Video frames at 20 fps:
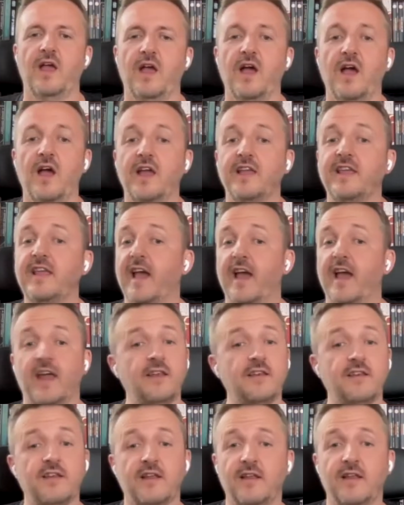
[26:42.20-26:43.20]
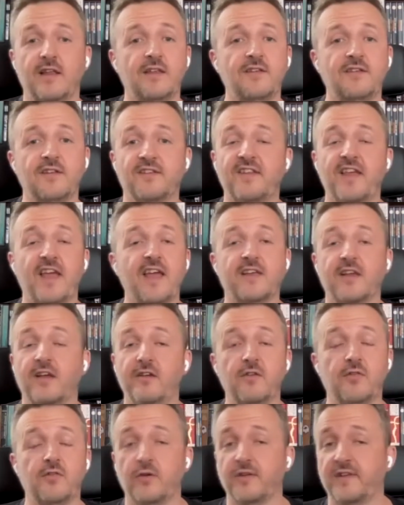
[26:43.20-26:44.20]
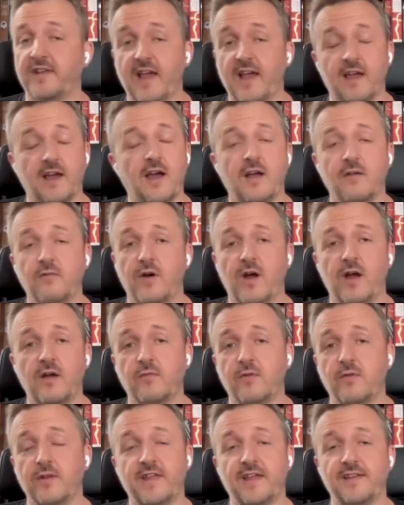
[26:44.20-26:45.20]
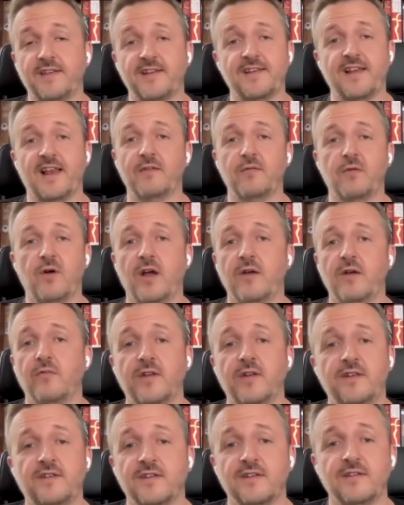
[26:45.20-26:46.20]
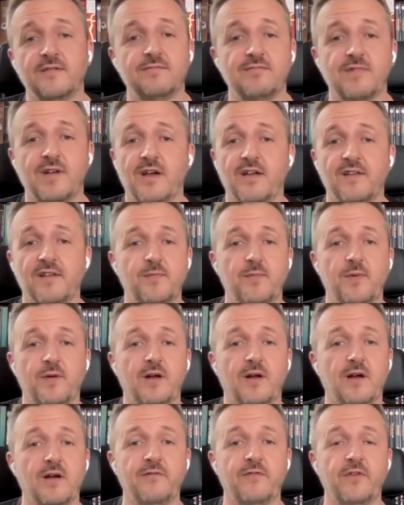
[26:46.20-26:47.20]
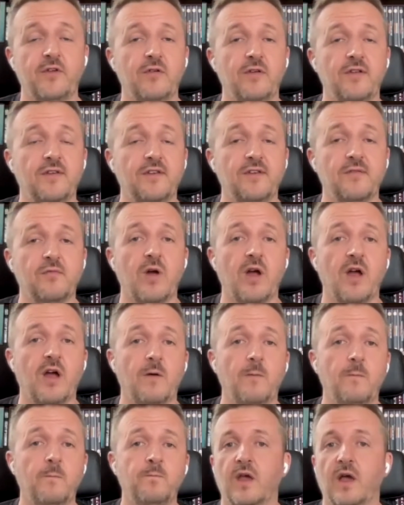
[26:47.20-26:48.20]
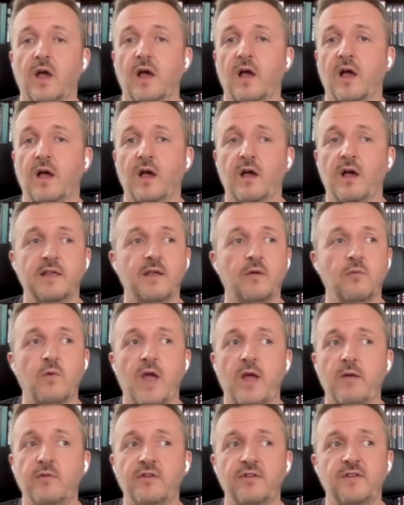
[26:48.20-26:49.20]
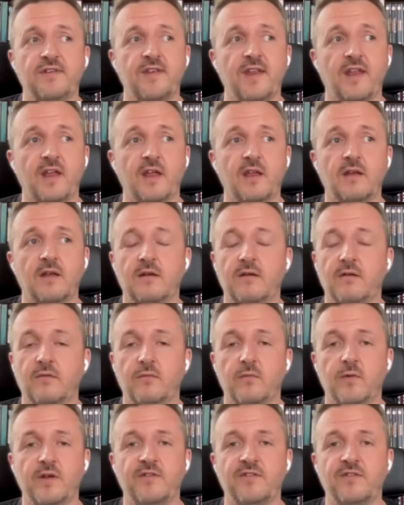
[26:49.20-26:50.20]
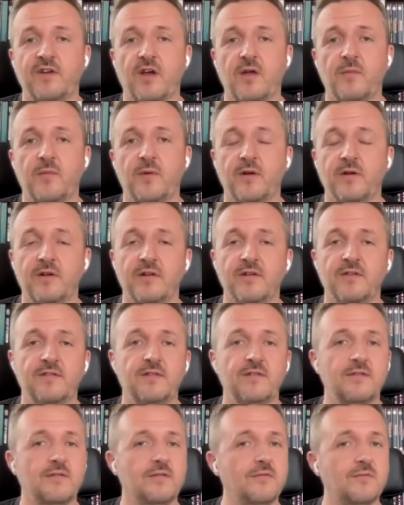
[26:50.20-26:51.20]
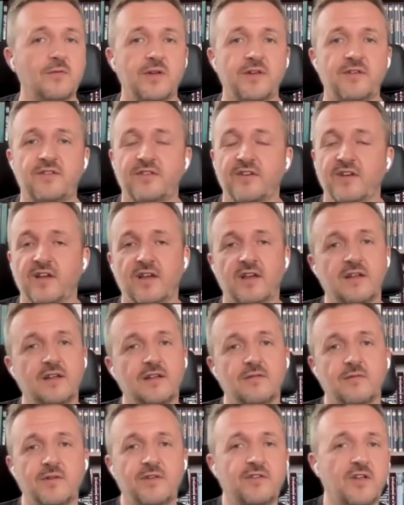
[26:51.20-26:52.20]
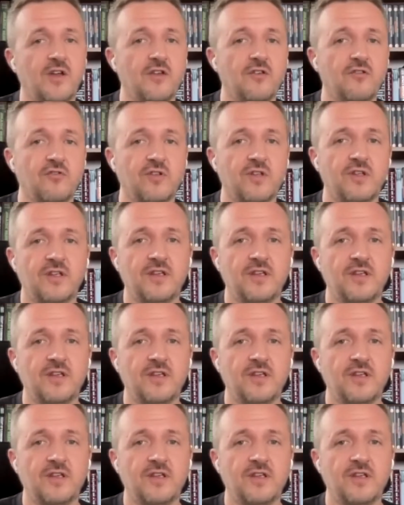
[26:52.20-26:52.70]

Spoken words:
Yeah, and just to echo your thoughts, yeah, I want, that's exactly what I wanted to ask our viewers as well. Yeah, where would you see it? Which time period? Which country?